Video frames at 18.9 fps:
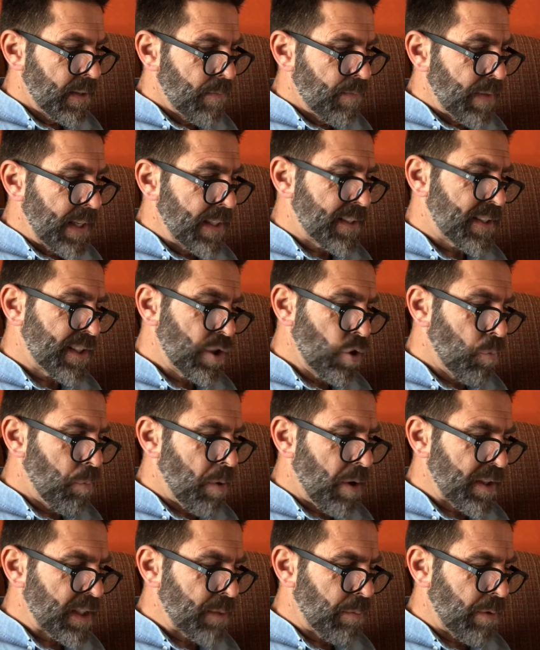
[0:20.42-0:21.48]
It's still
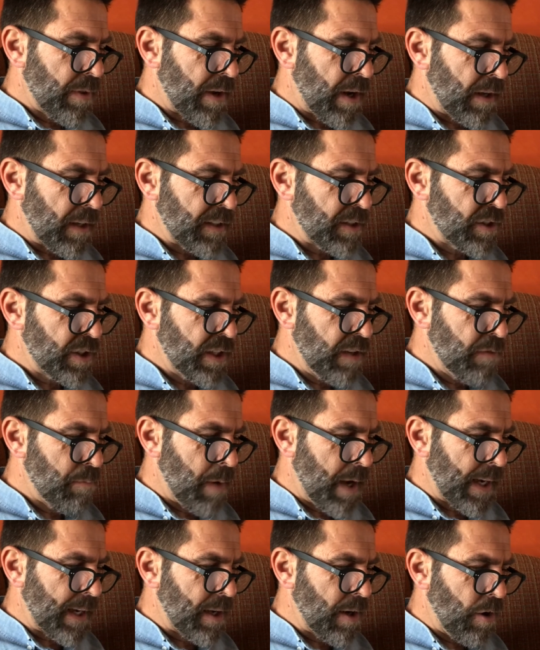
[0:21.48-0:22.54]
possible that I'll achieve my
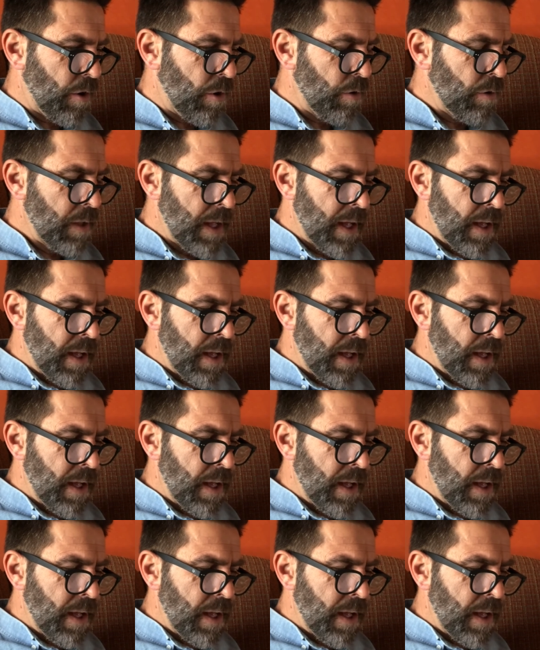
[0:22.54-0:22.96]
goal,